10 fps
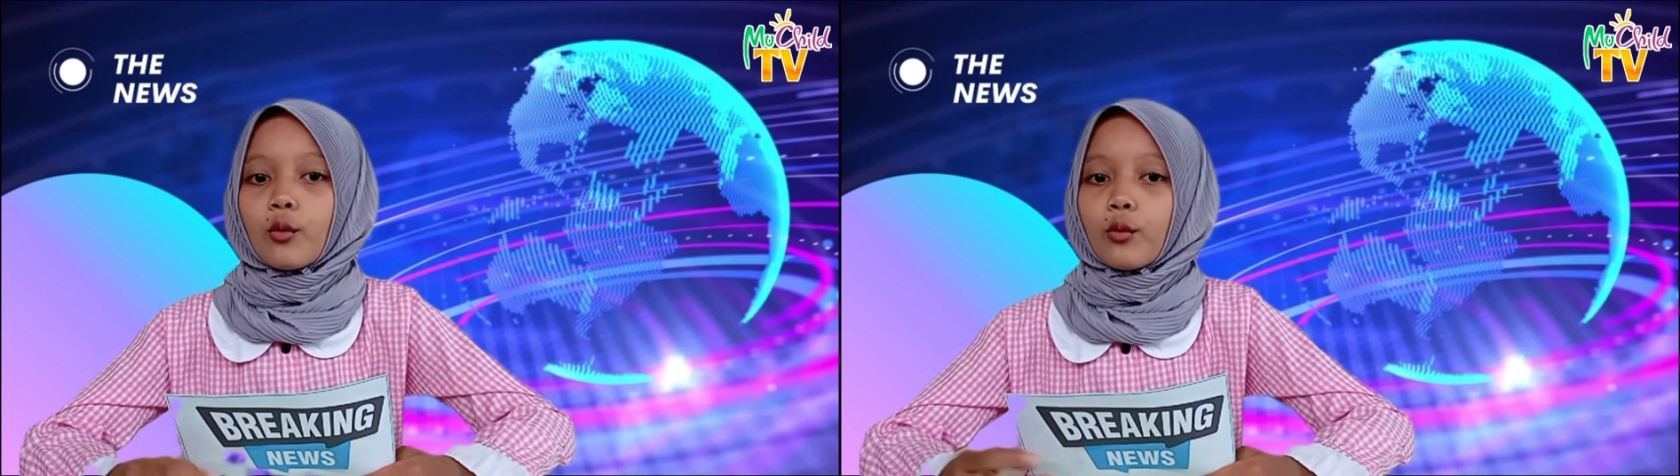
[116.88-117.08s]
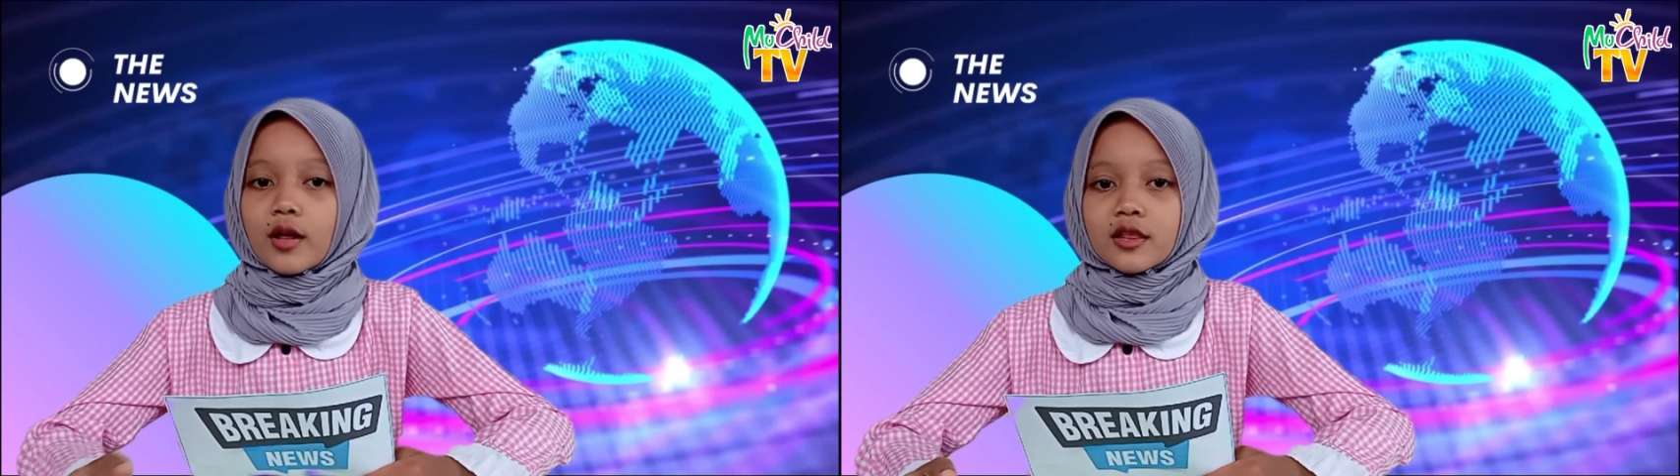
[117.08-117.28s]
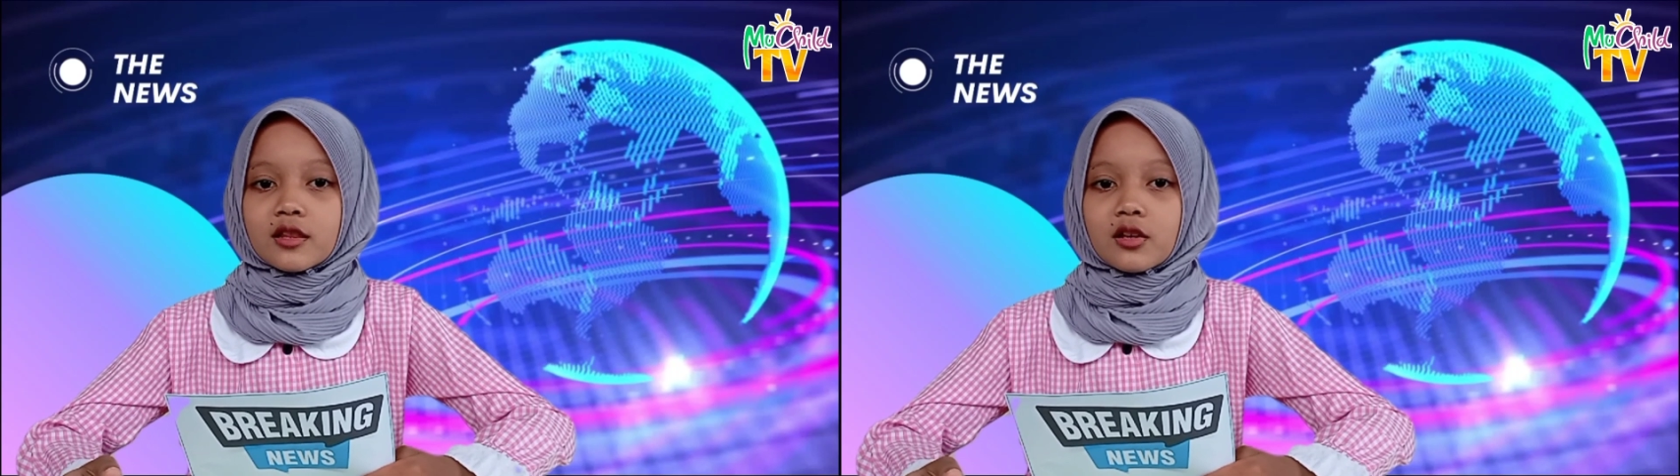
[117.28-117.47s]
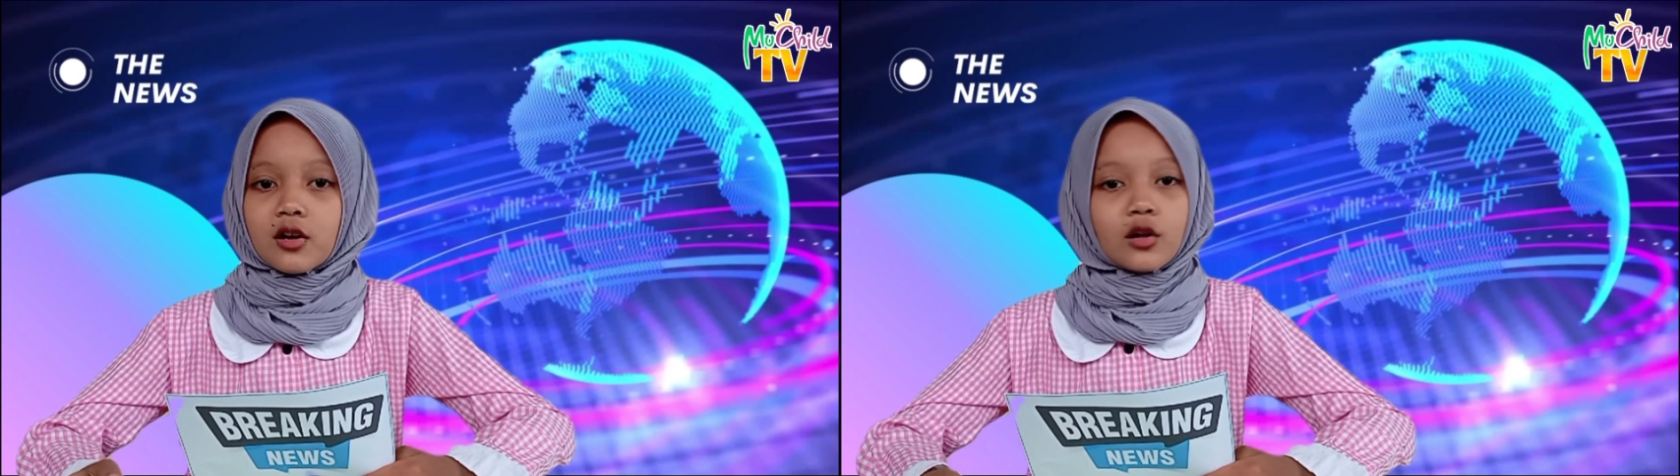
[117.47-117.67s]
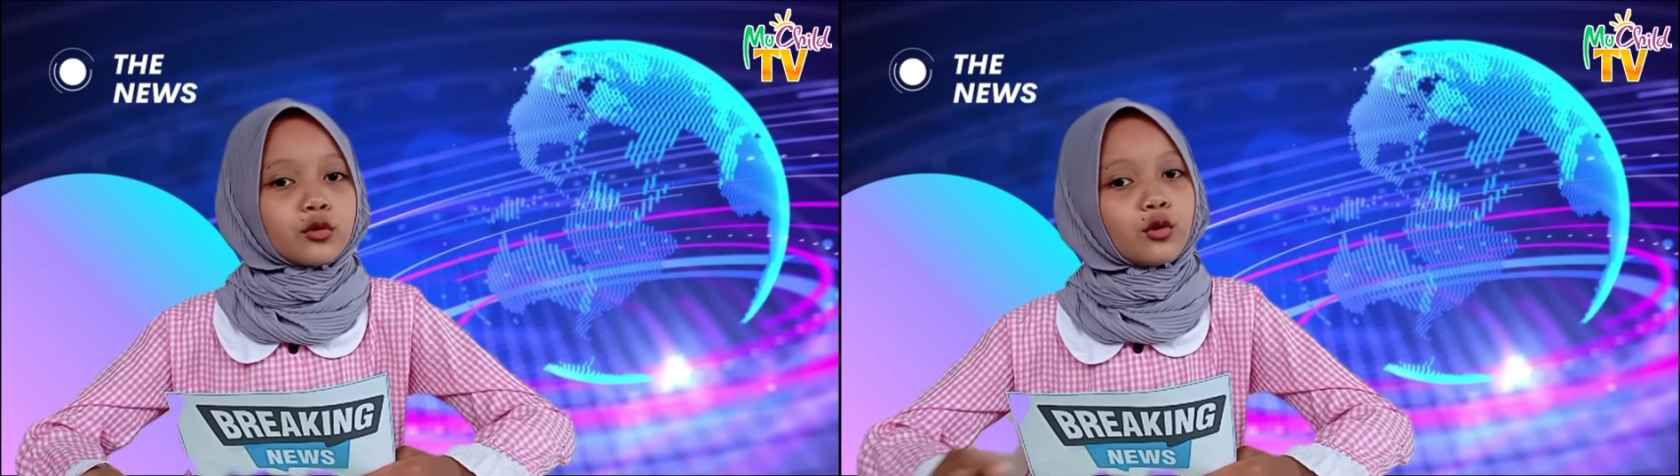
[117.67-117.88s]
With
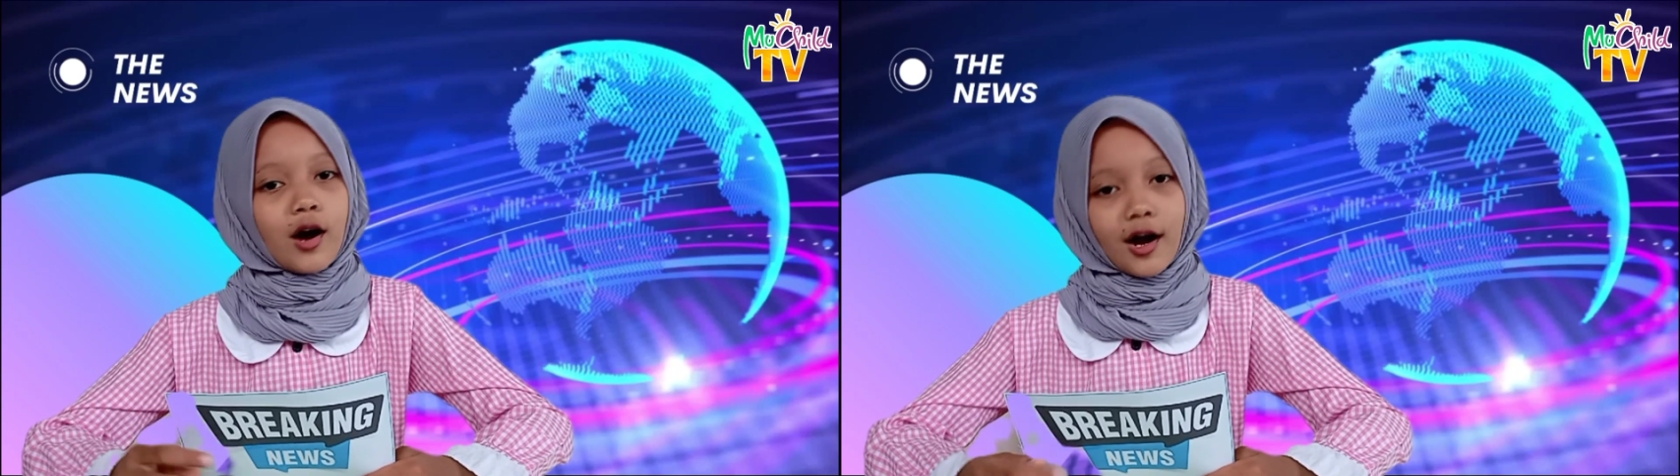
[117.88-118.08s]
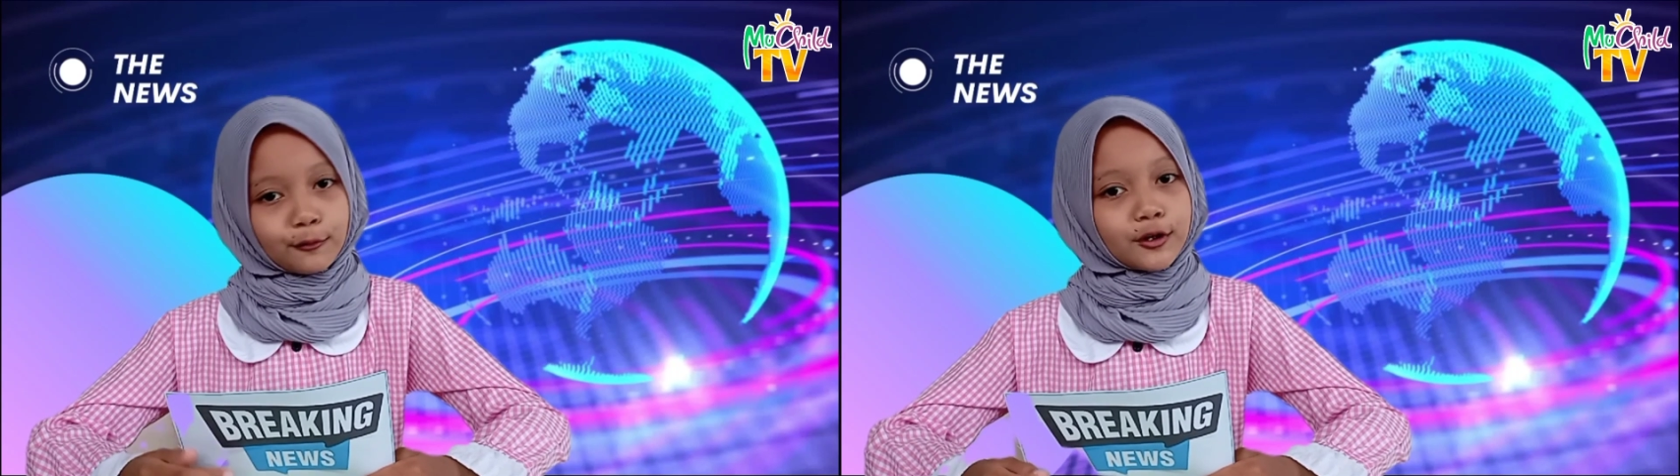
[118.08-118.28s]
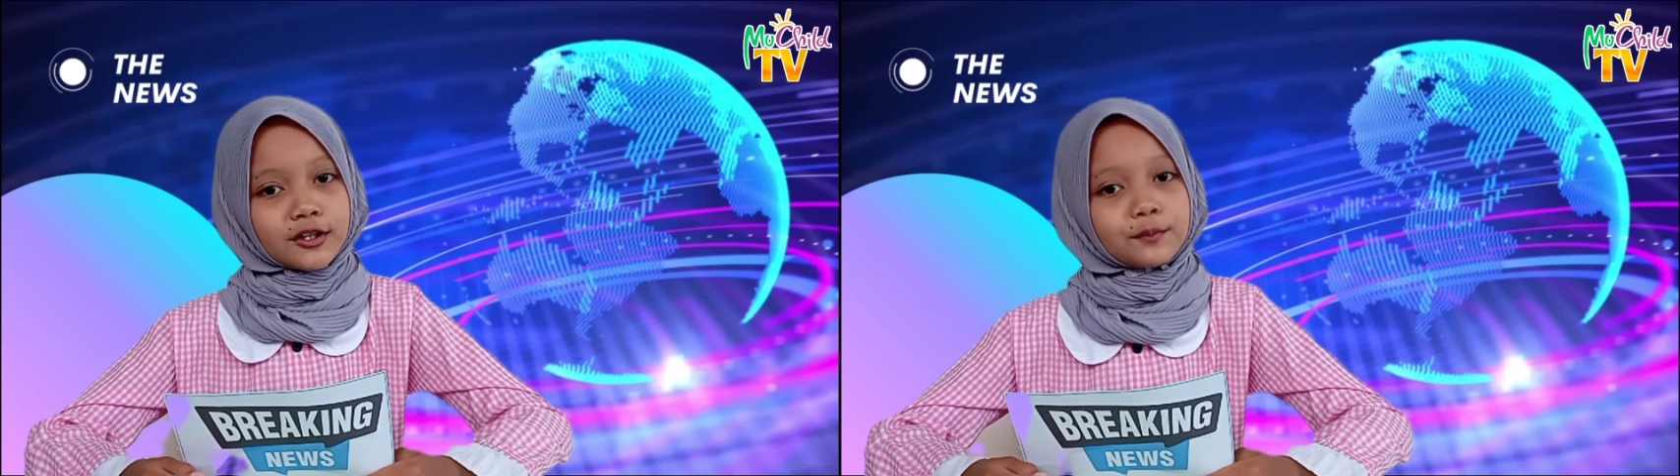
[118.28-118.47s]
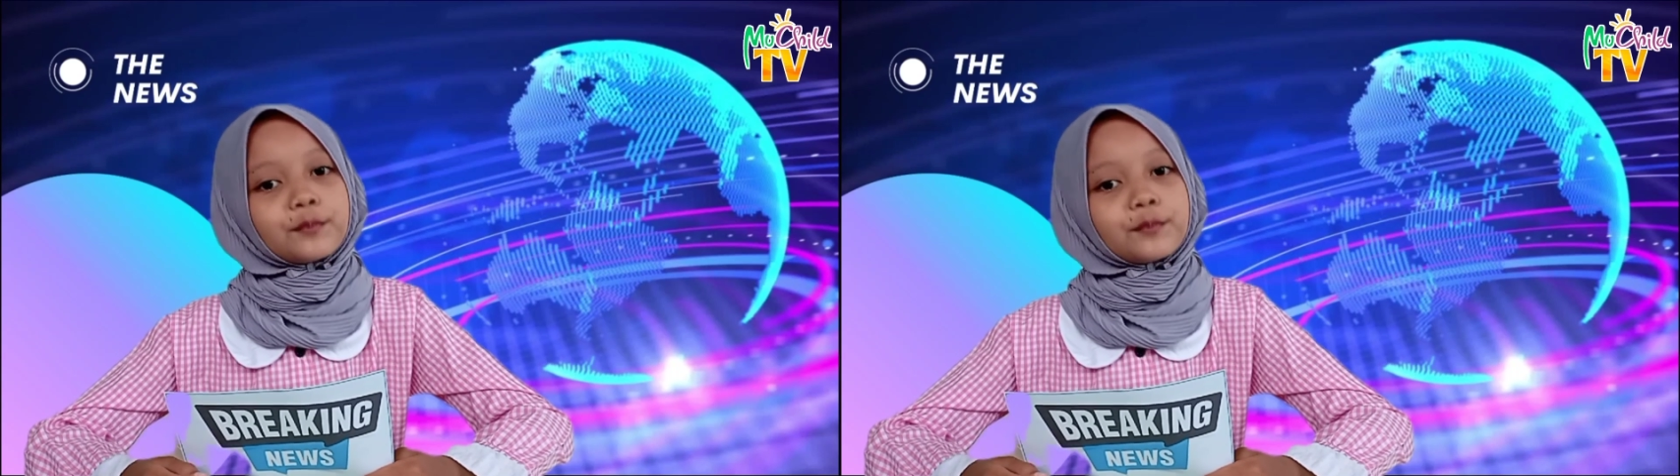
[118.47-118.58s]
200